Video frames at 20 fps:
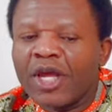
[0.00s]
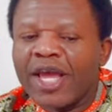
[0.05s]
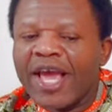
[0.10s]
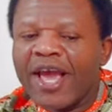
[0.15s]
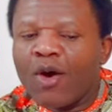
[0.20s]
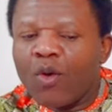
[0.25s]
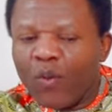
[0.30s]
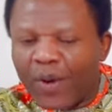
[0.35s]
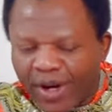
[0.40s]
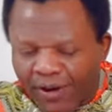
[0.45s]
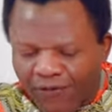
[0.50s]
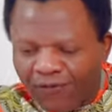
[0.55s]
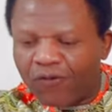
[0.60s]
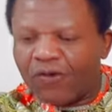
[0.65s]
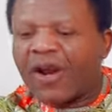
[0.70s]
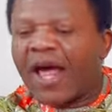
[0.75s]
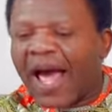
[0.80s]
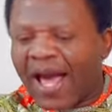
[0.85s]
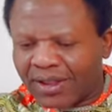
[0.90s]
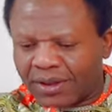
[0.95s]
a
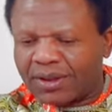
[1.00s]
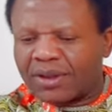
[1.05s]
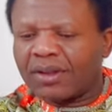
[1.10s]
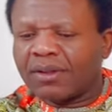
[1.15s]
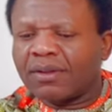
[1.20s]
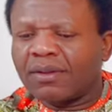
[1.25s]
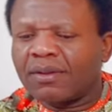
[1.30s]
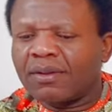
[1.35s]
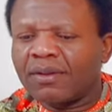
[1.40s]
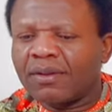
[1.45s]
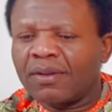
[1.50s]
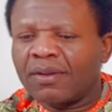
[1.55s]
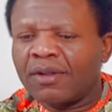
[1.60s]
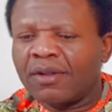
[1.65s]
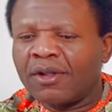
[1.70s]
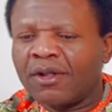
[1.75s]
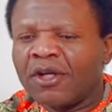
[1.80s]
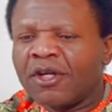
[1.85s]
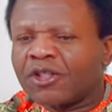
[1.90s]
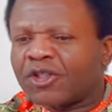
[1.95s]
willful act.
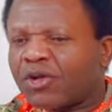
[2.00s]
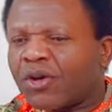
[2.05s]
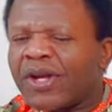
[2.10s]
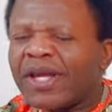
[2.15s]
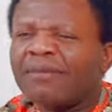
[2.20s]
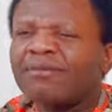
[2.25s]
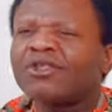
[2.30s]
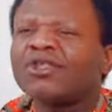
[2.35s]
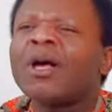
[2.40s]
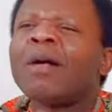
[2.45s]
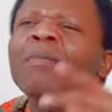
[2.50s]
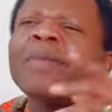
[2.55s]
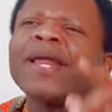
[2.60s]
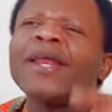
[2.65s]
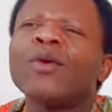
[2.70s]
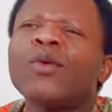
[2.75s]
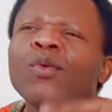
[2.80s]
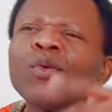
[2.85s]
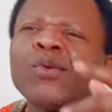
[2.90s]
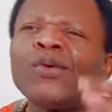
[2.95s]
So if
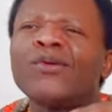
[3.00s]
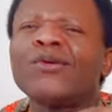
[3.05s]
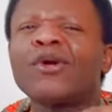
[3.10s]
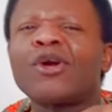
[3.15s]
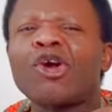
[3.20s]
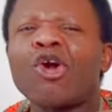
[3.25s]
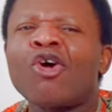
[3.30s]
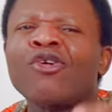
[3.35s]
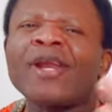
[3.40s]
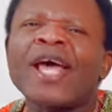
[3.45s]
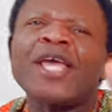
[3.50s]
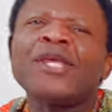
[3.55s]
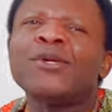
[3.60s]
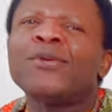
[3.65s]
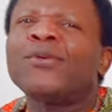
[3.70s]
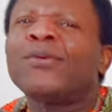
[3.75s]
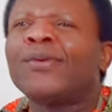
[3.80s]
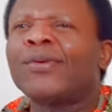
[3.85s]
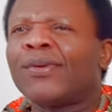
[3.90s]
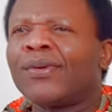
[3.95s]
somebody would corner
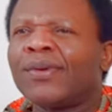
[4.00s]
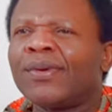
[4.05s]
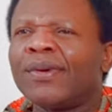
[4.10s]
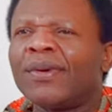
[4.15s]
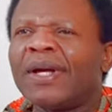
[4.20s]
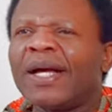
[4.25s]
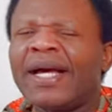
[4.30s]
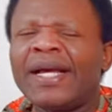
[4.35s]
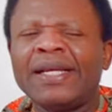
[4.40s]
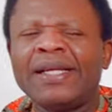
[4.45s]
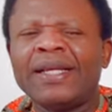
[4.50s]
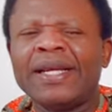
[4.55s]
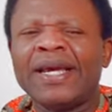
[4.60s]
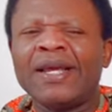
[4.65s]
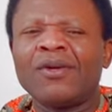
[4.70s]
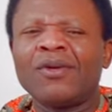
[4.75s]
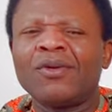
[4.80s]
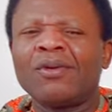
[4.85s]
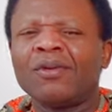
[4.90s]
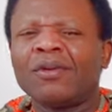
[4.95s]
you and
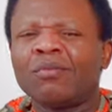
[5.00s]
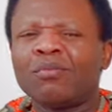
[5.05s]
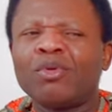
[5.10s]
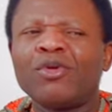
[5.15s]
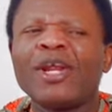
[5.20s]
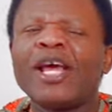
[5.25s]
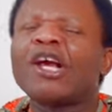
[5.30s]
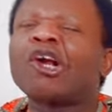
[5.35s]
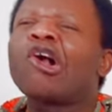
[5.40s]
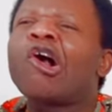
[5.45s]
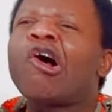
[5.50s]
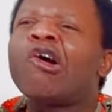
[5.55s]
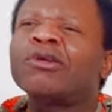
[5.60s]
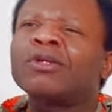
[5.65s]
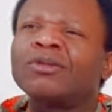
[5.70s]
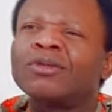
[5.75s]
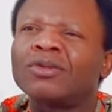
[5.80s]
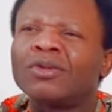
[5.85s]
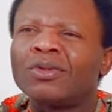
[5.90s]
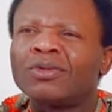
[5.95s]
then put a
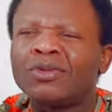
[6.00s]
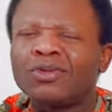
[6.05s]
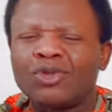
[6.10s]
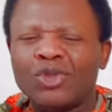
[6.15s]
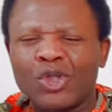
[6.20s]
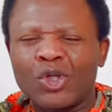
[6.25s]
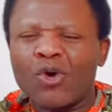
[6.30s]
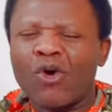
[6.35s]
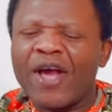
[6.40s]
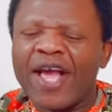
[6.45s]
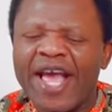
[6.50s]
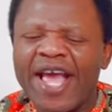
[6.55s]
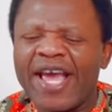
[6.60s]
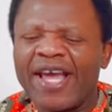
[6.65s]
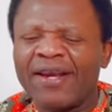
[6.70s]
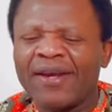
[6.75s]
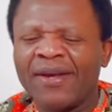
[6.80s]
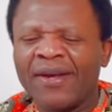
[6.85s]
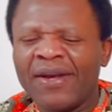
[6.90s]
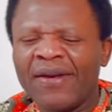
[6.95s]
gun to your
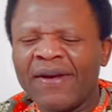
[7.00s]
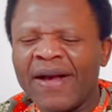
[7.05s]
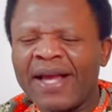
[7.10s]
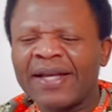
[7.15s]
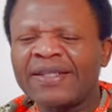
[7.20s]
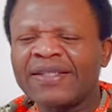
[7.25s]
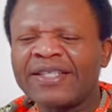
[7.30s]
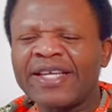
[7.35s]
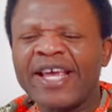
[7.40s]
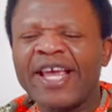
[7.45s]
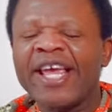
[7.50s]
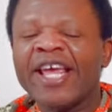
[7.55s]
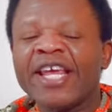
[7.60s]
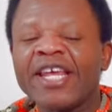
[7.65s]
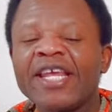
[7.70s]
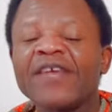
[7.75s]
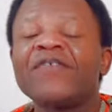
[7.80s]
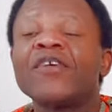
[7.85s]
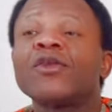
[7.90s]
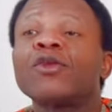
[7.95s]
head and say,
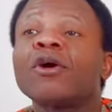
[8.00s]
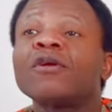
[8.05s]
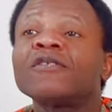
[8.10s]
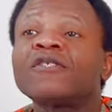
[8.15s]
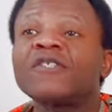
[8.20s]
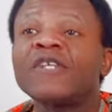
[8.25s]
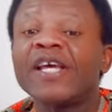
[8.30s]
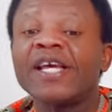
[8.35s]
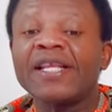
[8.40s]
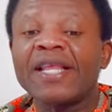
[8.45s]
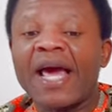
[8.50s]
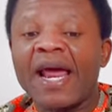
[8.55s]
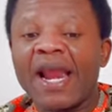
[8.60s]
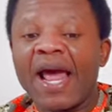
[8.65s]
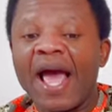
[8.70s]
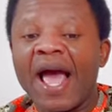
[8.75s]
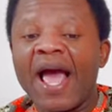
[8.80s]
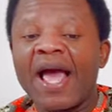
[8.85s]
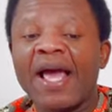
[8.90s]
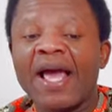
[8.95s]
if you don't say
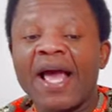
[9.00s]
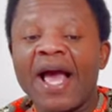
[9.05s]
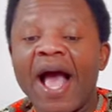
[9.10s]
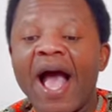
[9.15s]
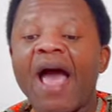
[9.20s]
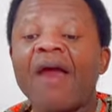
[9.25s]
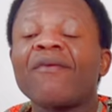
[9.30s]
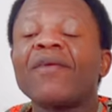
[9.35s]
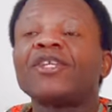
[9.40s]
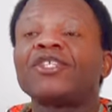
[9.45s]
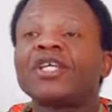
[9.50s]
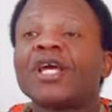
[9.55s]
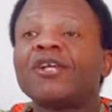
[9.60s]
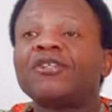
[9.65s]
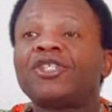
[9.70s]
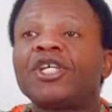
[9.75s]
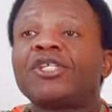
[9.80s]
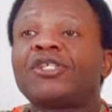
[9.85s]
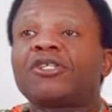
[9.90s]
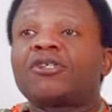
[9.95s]
that I
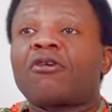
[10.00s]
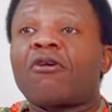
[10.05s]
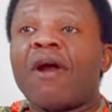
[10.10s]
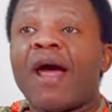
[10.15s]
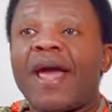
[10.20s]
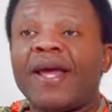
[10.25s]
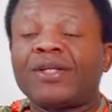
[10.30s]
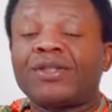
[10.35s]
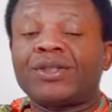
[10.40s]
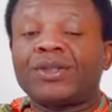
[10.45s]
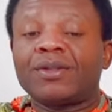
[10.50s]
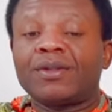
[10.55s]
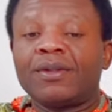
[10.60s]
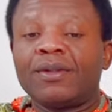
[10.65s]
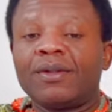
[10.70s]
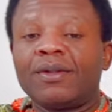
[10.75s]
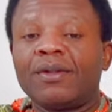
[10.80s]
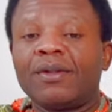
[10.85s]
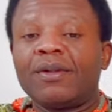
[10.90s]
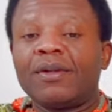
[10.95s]
reject Jesus Christ,
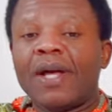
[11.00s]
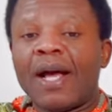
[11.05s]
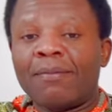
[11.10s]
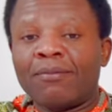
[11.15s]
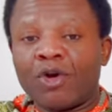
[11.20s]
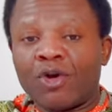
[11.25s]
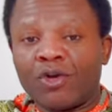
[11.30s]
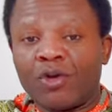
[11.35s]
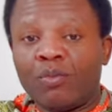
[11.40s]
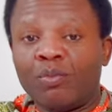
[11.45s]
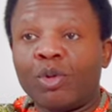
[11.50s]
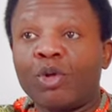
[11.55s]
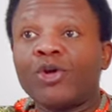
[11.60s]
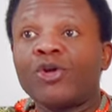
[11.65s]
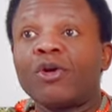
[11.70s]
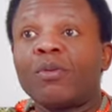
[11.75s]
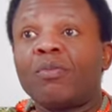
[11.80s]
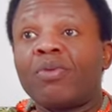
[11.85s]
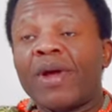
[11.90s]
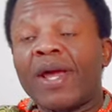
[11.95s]
I'm going to blow
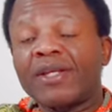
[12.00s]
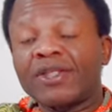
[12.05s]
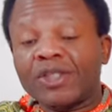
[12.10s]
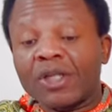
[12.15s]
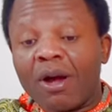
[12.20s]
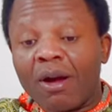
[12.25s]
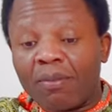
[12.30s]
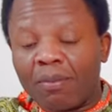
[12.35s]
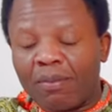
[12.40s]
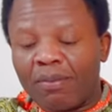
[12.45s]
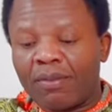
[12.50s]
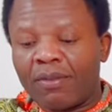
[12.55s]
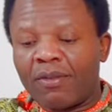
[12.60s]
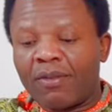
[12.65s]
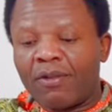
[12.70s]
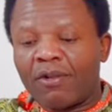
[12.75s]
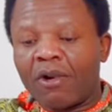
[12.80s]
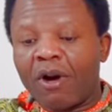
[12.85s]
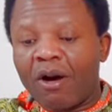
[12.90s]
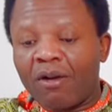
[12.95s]
your brains
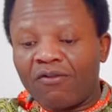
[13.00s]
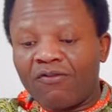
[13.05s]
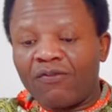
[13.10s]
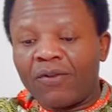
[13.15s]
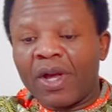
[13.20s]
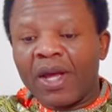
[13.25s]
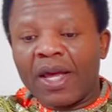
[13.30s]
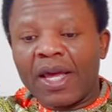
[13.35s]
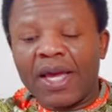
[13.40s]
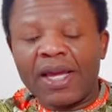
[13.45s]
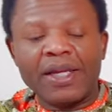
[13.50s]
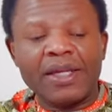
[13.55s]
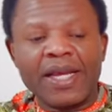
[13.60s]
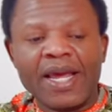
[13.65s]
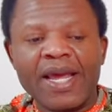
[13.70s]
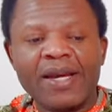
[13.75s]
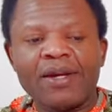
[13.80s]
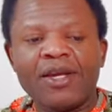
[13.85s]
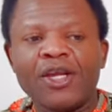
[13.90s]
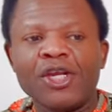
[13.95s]
off. And
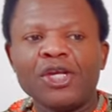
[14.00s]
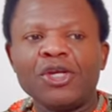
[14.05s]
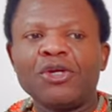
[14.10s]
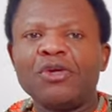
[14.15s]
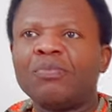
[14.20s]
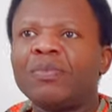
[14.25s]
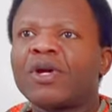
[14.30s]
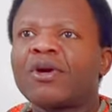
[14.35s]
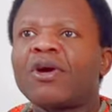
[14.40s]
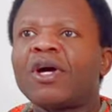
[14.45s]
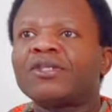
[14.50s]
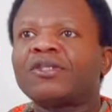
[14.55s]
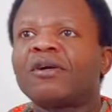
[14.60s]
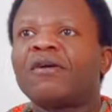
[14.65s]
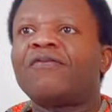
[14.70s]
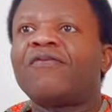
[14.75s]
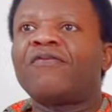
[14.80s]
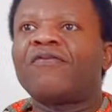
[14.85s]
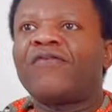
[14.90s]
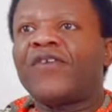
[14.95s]
then you, because
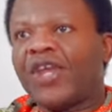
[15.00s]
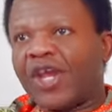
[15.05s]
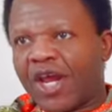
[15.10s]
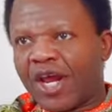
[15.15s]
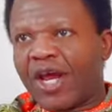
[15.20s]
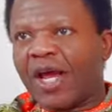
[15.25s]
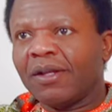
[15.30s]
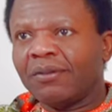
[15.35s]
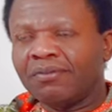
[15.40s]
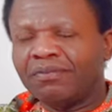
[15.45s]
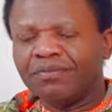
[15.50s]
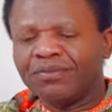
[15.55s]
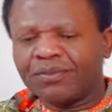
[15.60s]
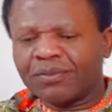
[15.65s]
of fear,